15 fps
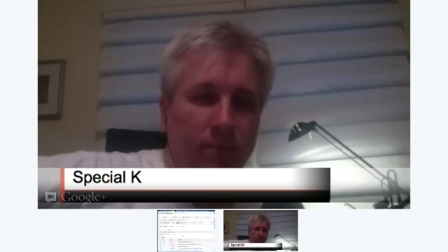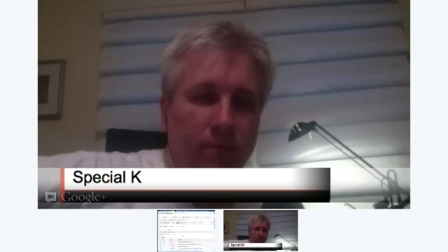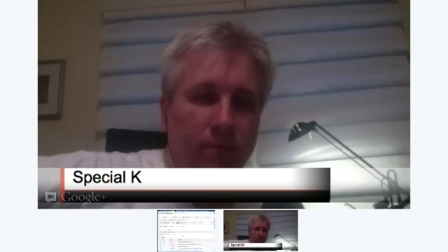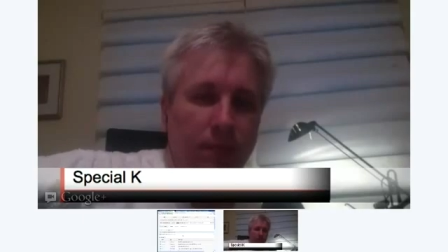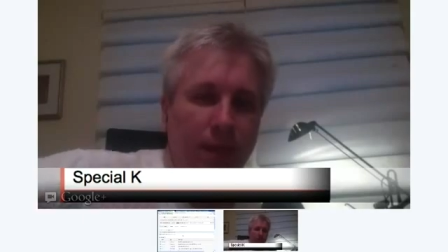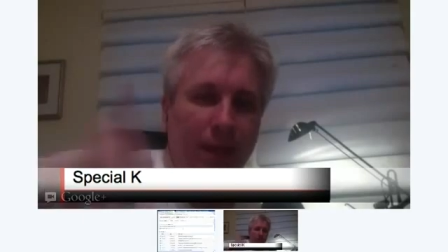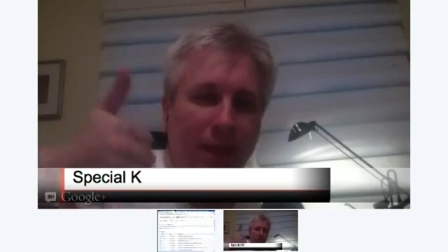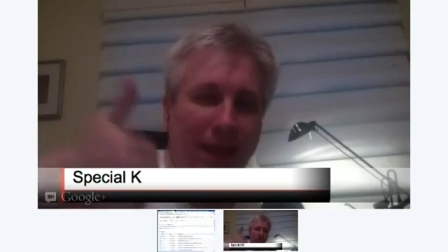
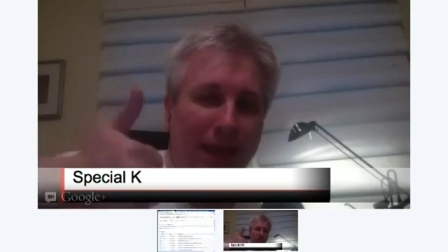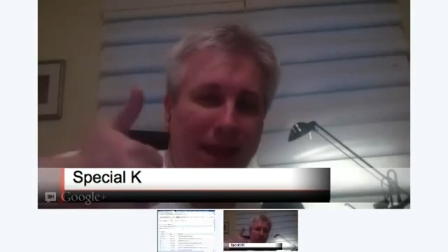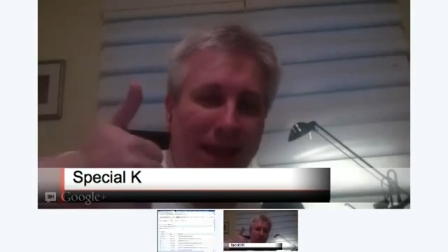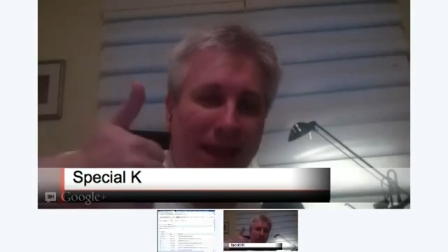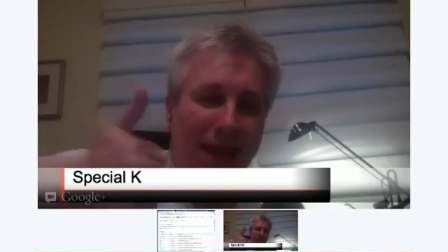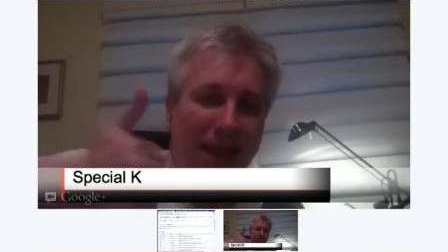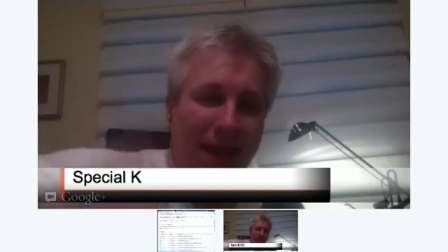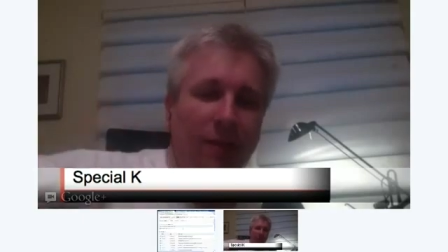were you
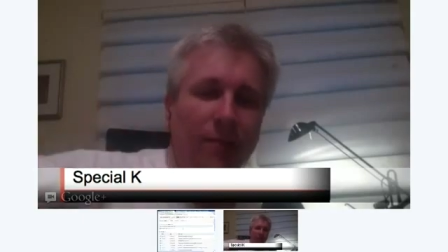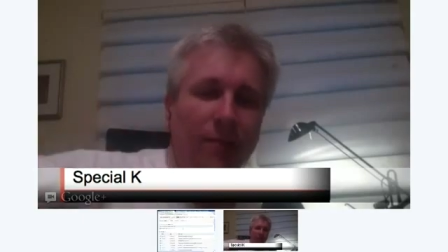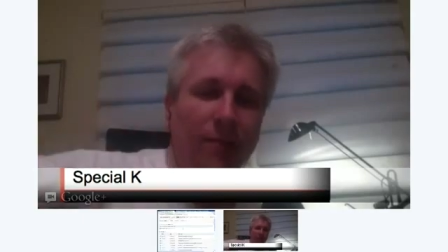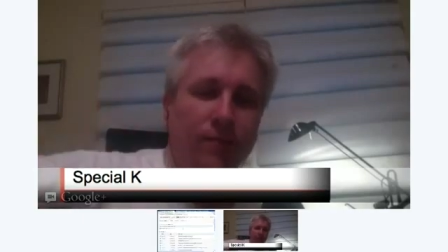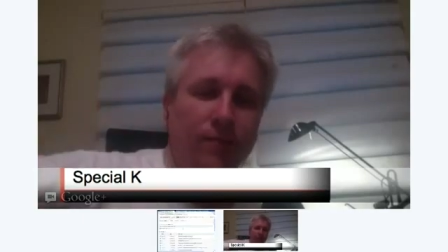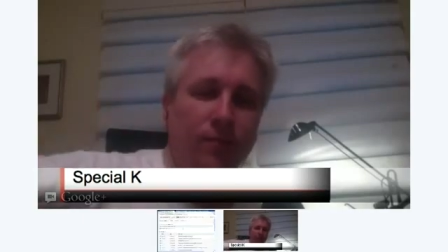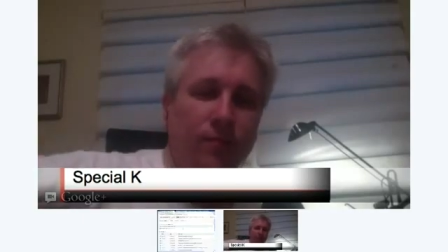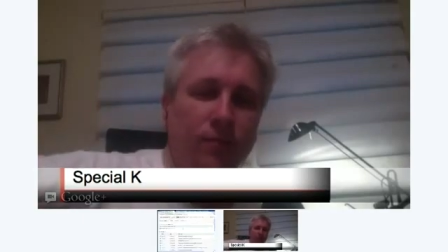thinking?
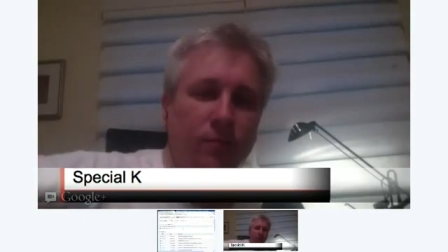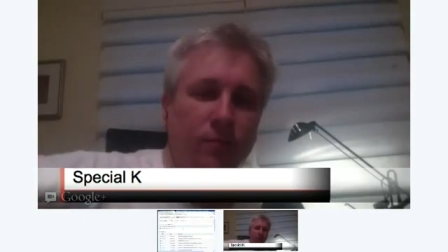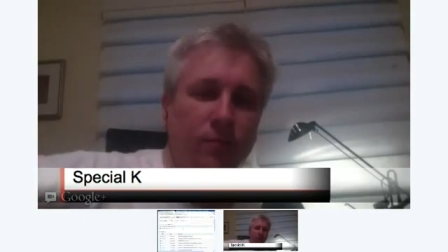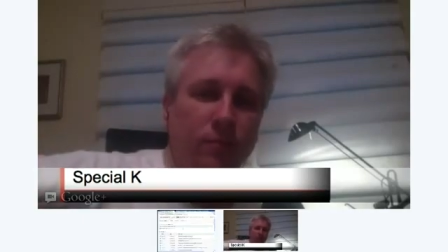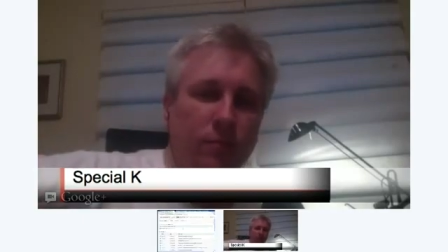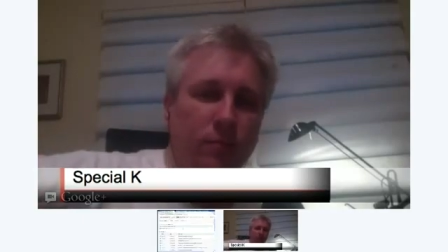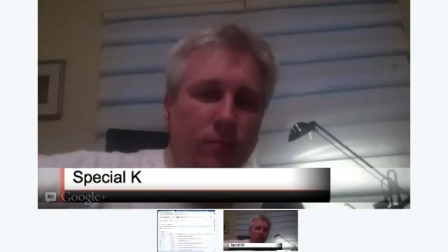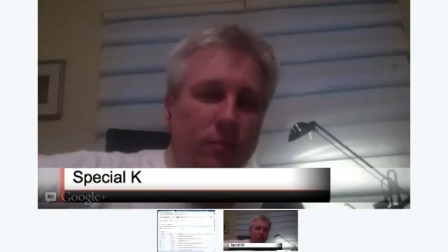
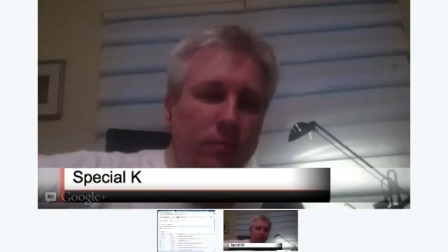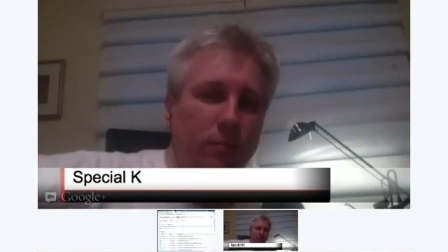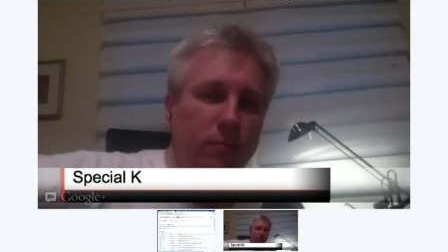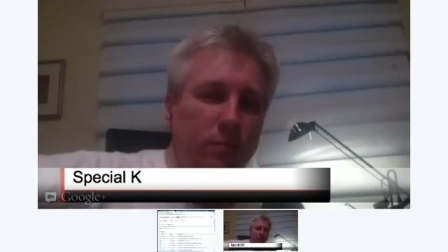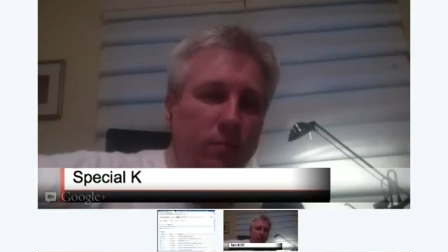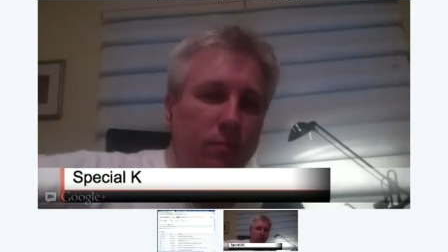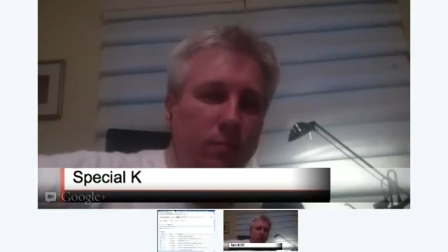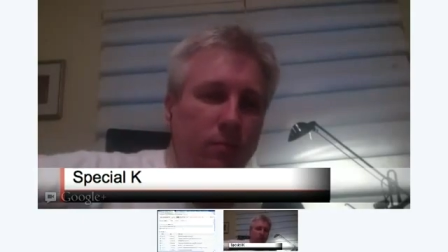Well,
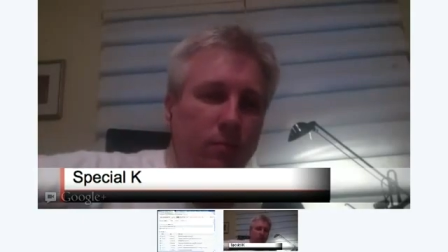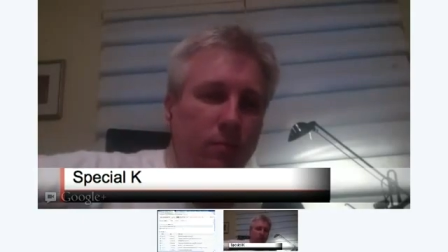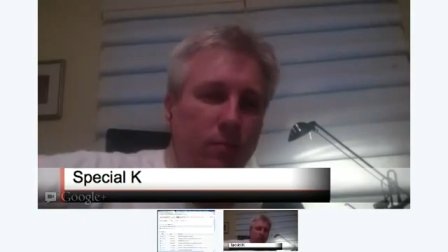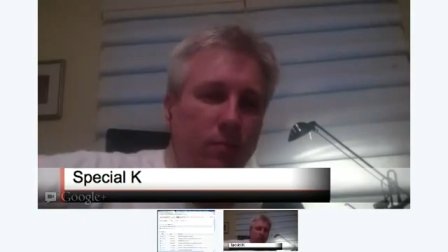anyway, this